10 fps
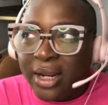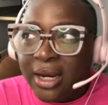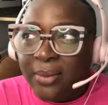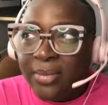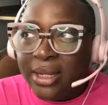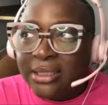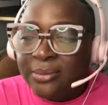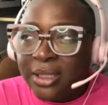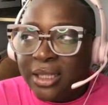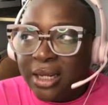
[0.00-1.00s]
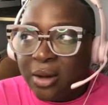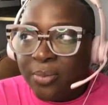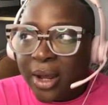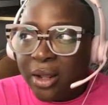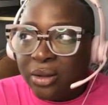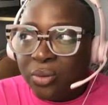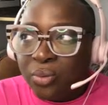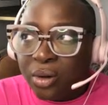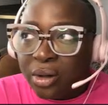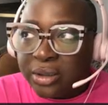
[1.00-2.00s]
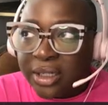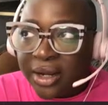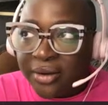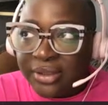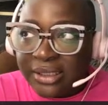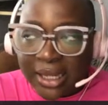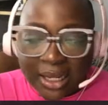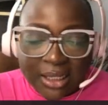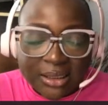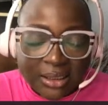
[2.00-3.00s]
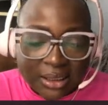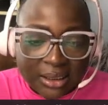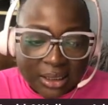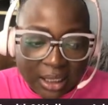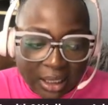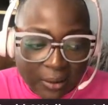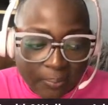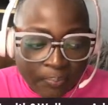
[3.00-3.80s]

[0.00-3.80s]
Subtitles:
And it makes me think about the words that I've said since then.